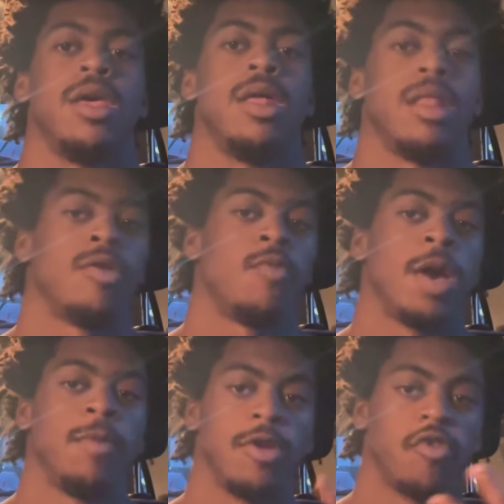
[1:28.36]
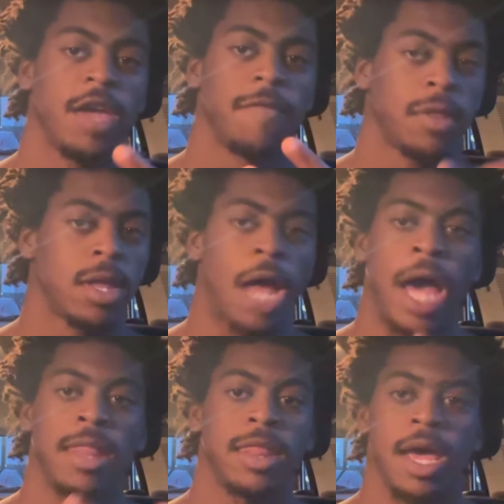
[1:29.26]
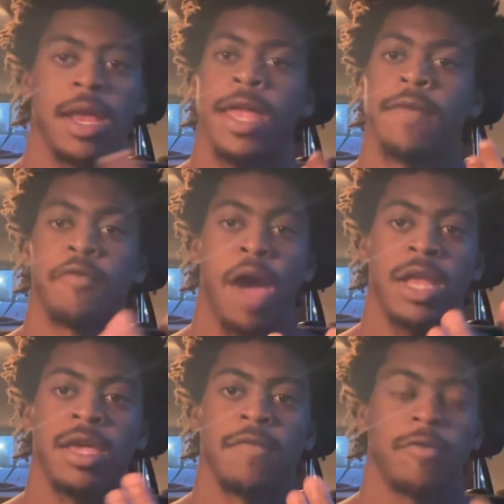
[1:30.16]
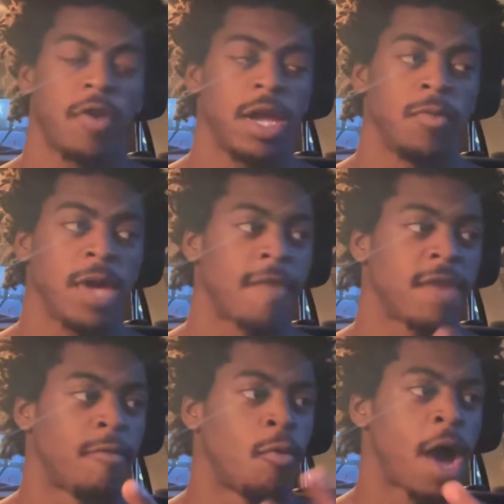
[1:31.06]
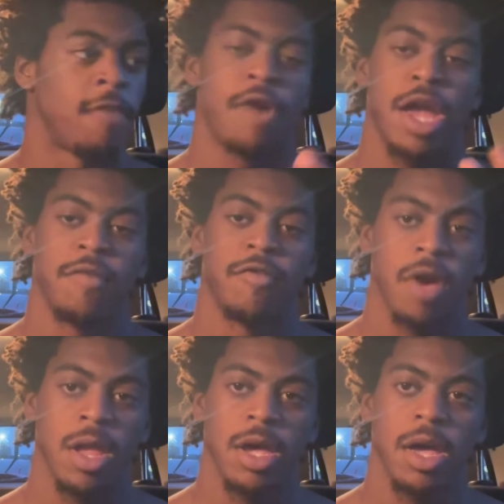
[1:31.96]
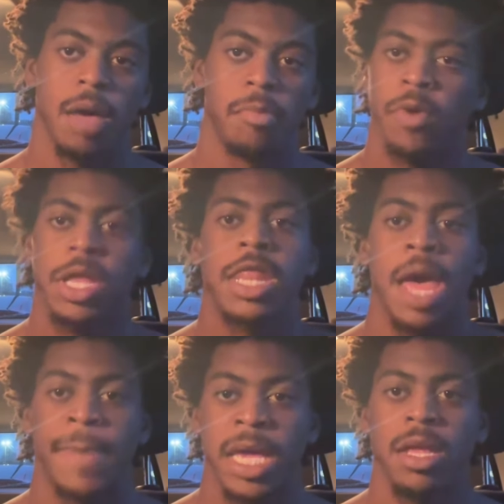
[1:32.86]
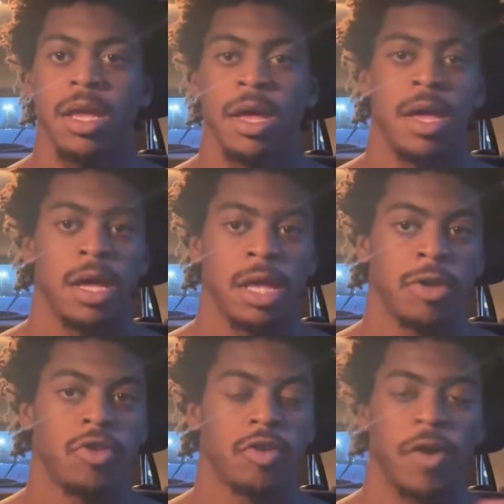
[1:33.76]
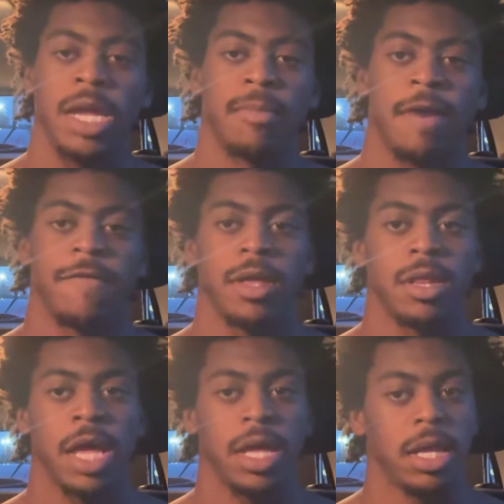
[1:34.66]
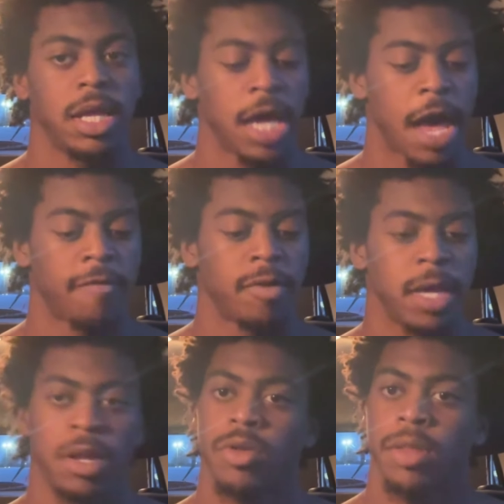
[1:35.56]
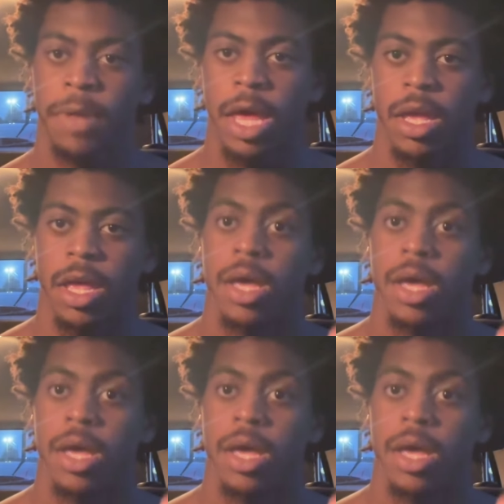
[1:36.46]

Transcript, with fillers: So the way we train for this, I said in a variety of train, we have to have a wide variety of training. But what does that mean? Your, your training methods, they, they have to be a little split.